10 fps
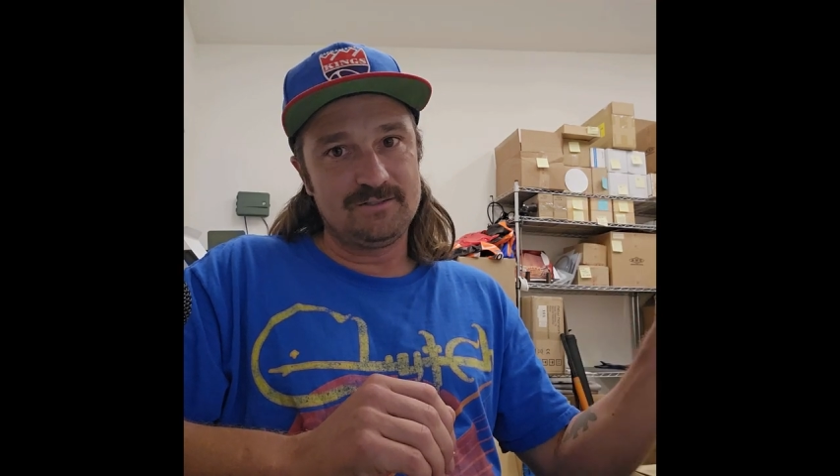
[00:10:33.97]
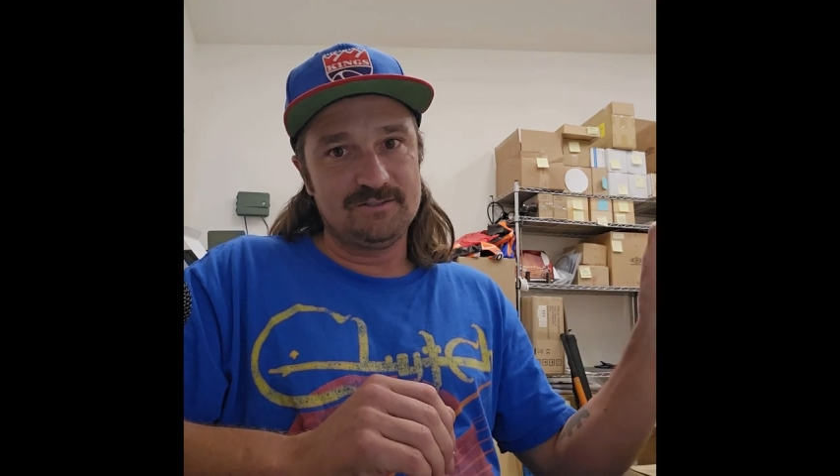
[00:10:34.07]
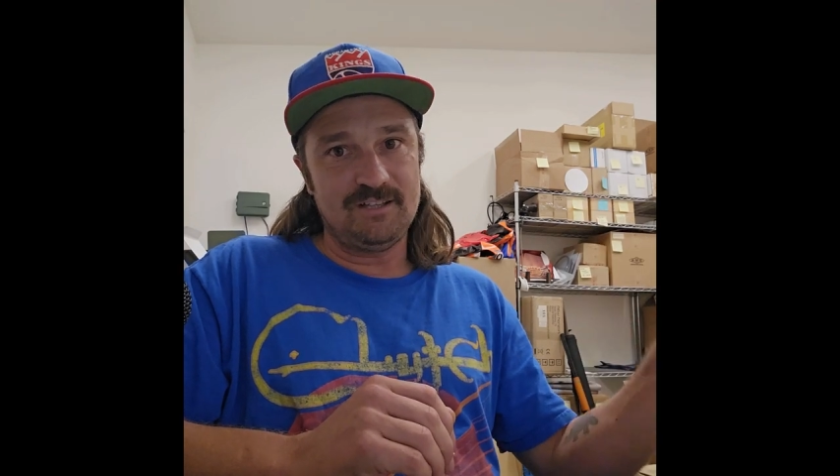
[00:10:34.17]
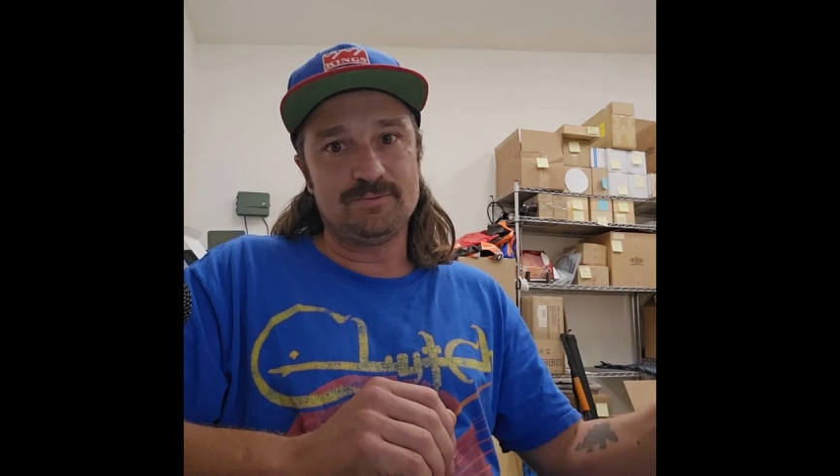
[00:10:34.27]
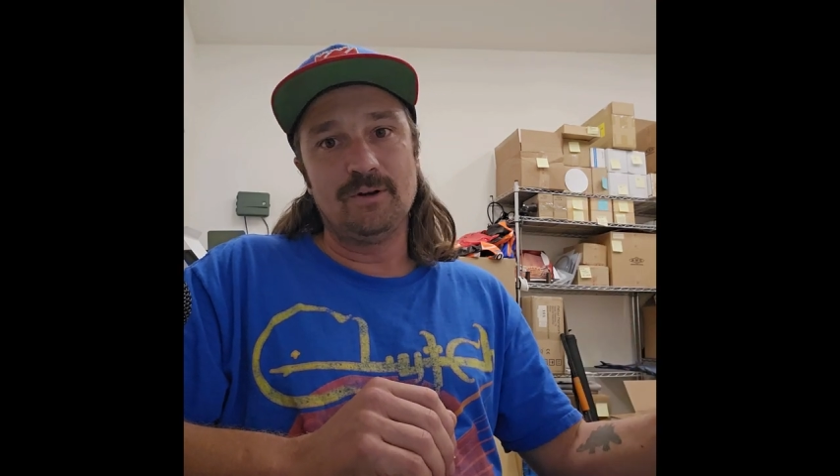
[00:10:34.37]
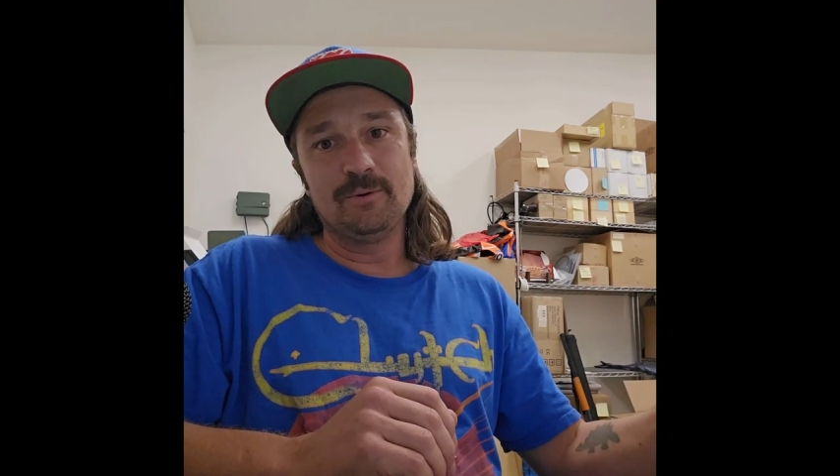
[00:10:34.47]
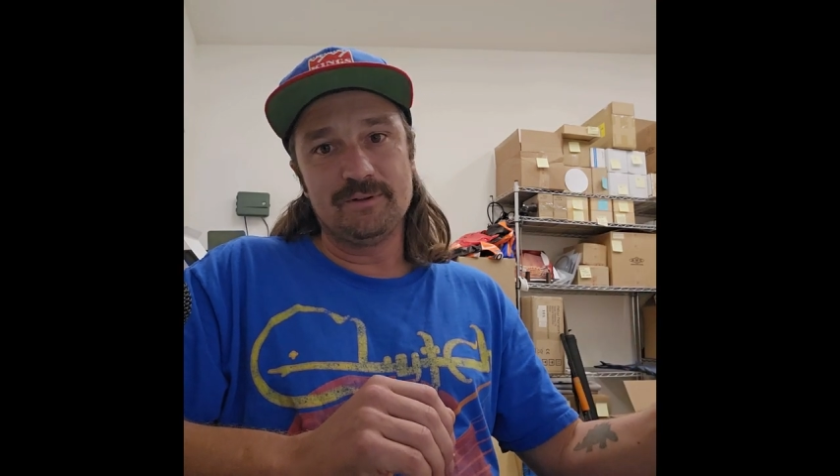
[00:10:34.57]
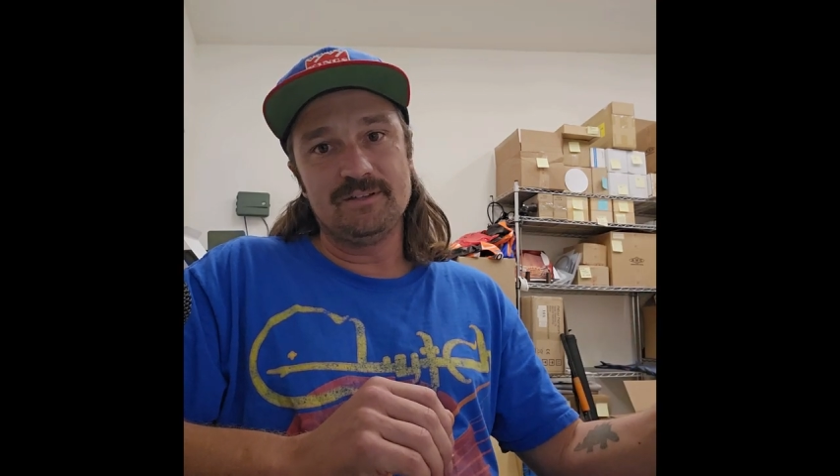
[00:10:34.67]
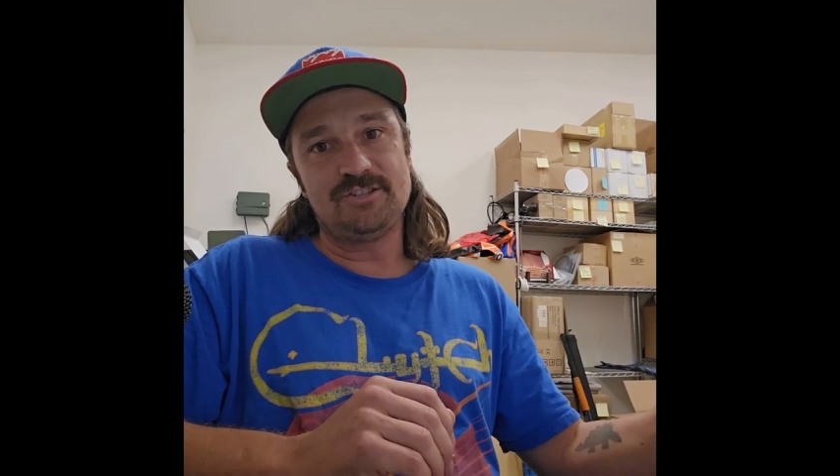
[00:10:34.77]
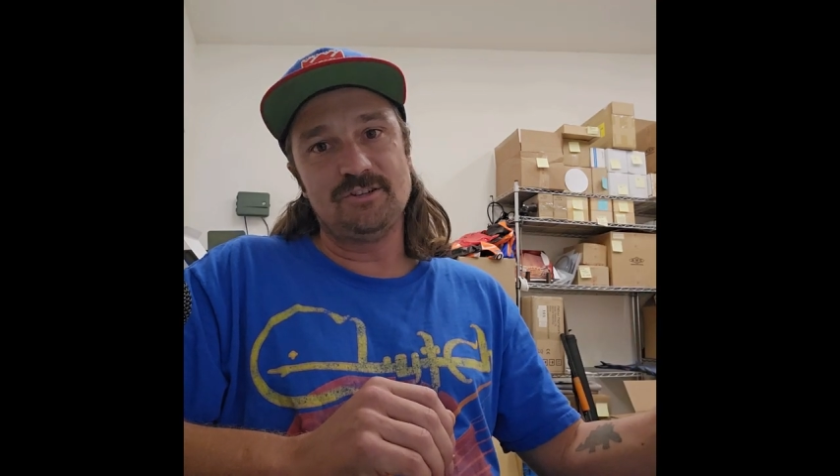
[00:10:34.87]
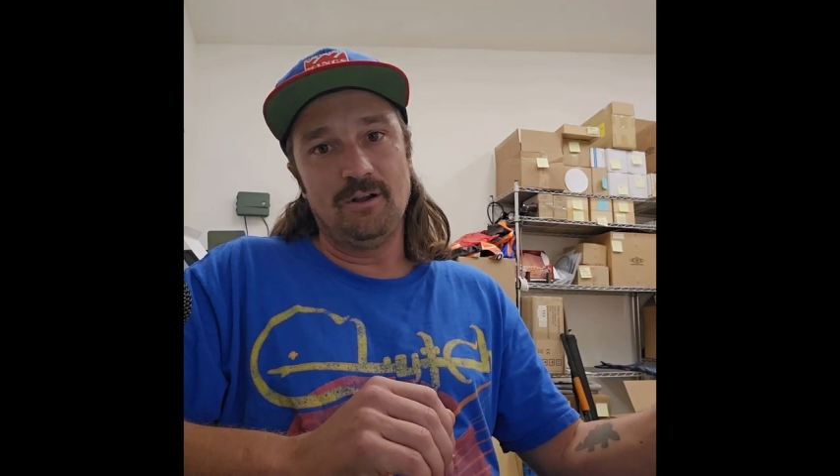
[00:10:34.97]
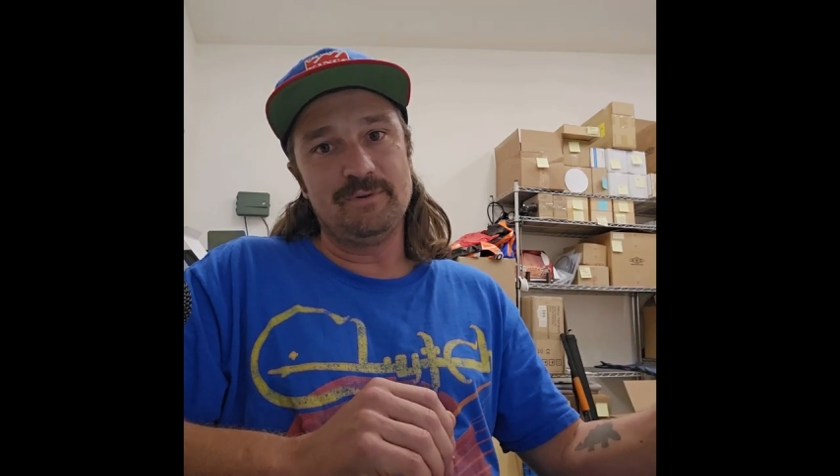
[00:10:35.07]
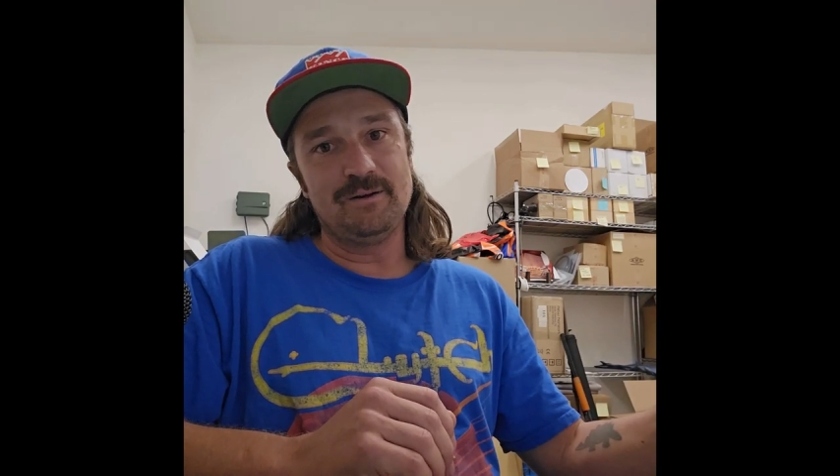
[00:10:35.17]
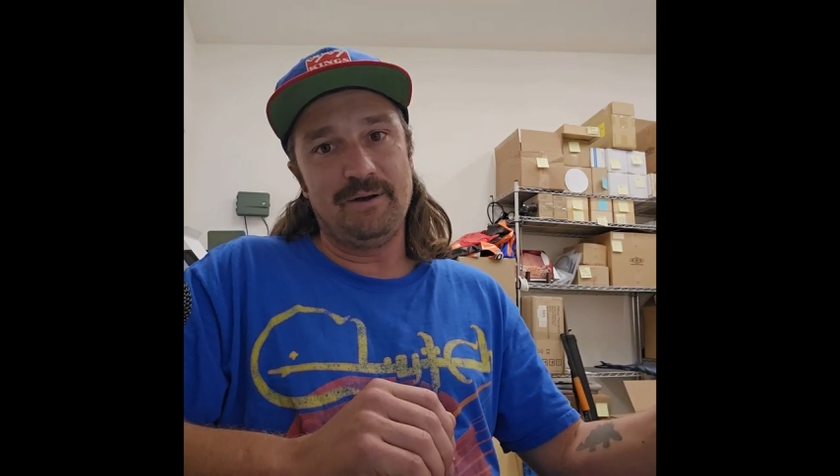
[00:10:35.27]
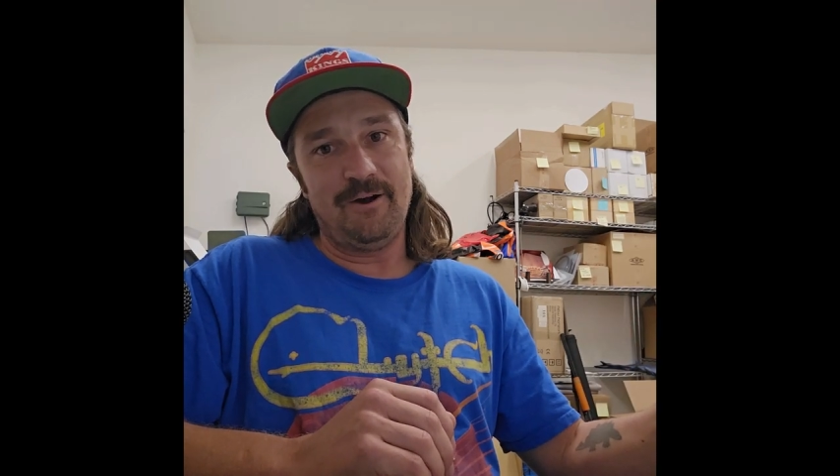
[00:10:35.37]
because that's really what this should all
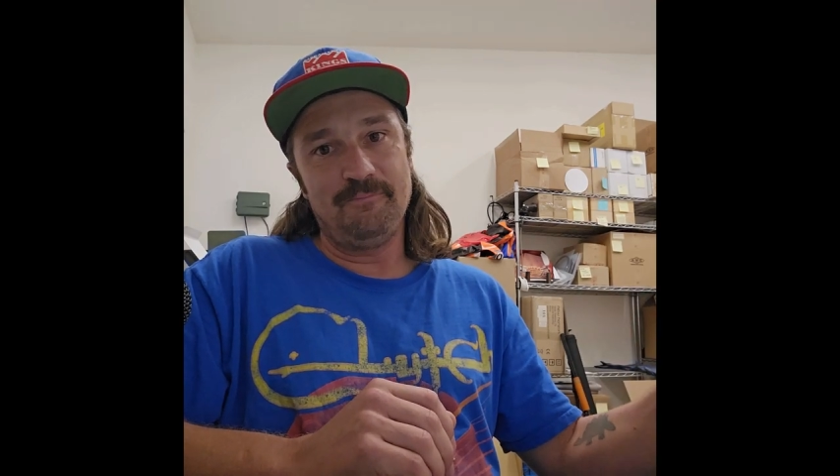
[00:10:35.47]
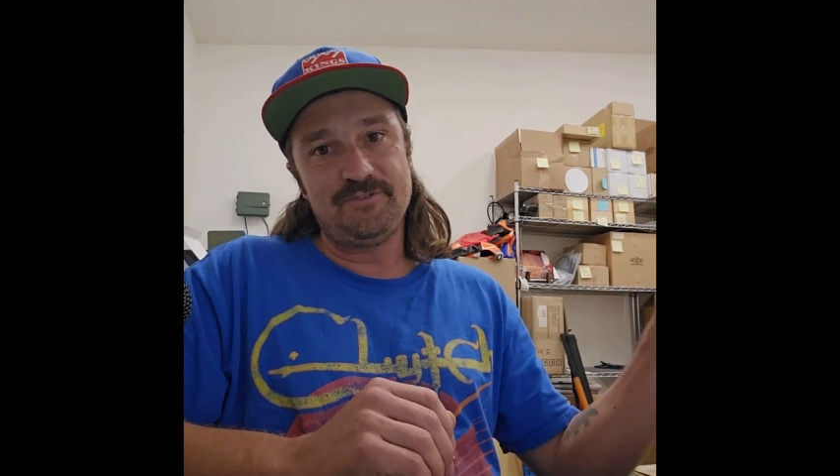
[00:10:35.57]
be about.